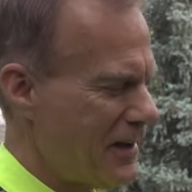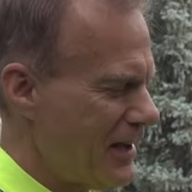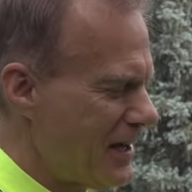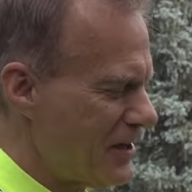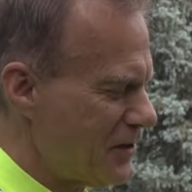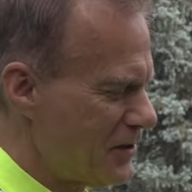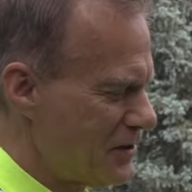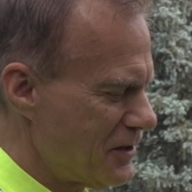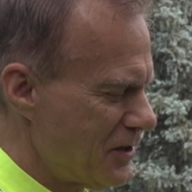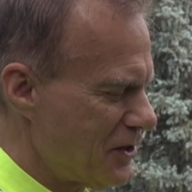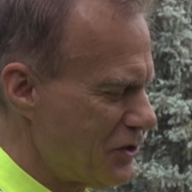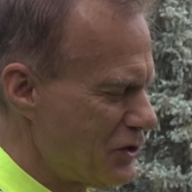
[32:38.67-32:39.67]
And
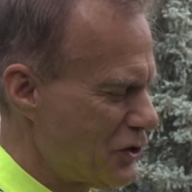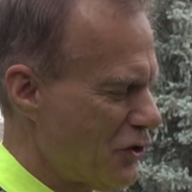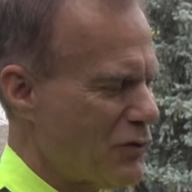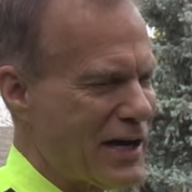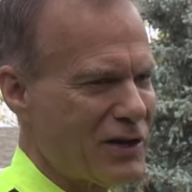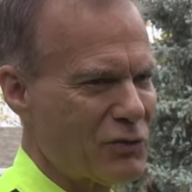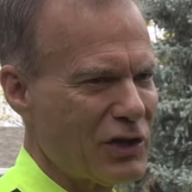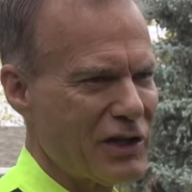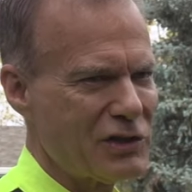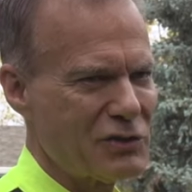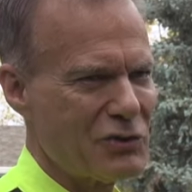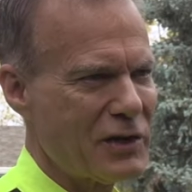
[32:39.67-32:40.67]
you don't want to
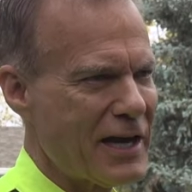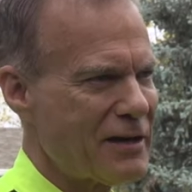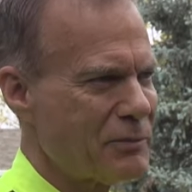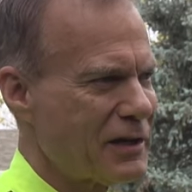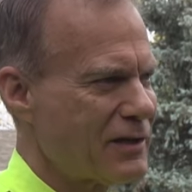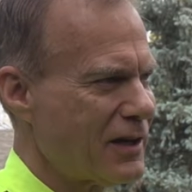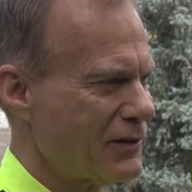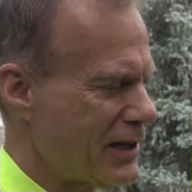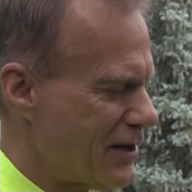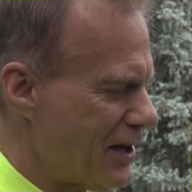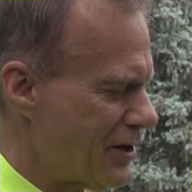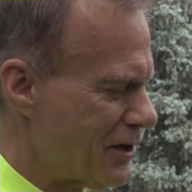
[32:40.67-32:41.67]
really do that, because
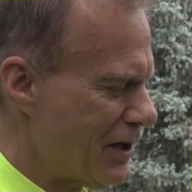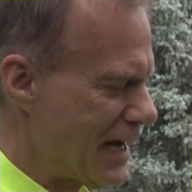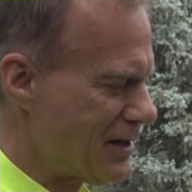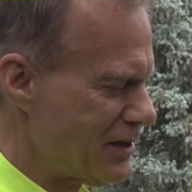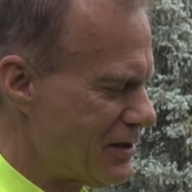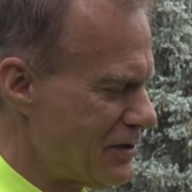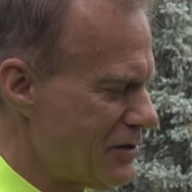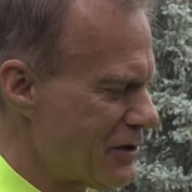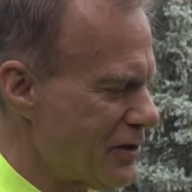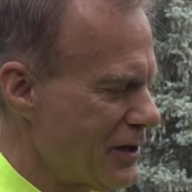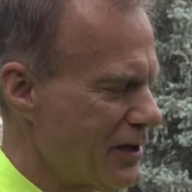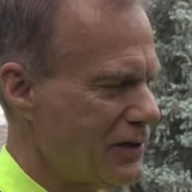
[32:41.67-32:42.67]
at 192
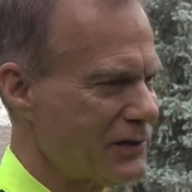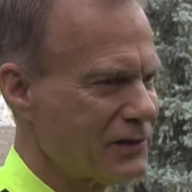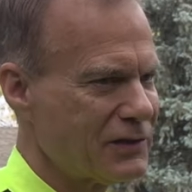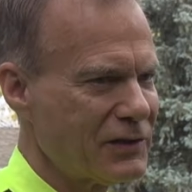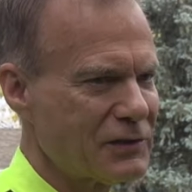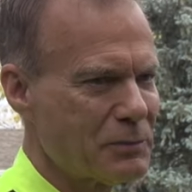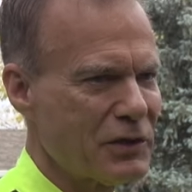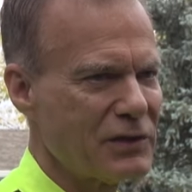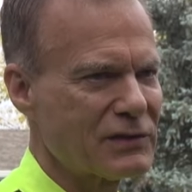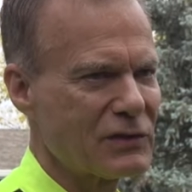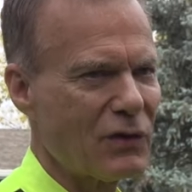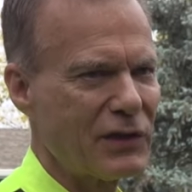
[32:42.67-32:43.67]
degrees, it's
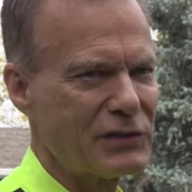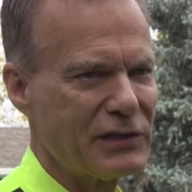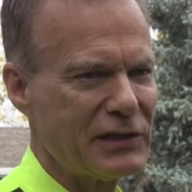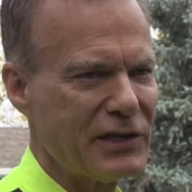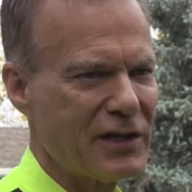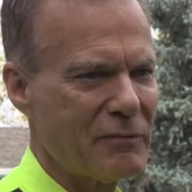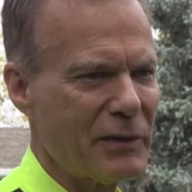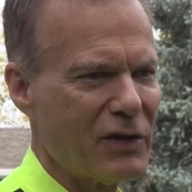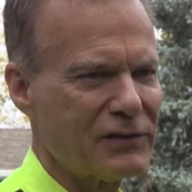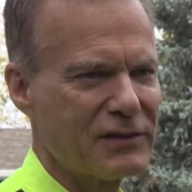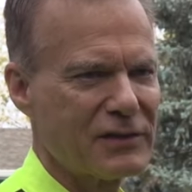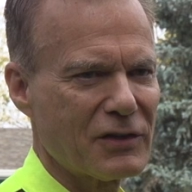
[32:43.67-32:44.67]
pretty scorching and it
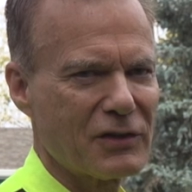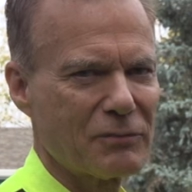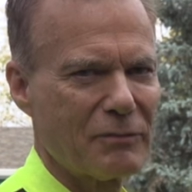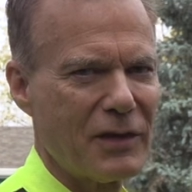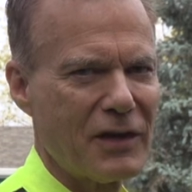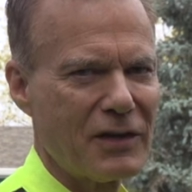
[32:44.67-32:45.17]
melts the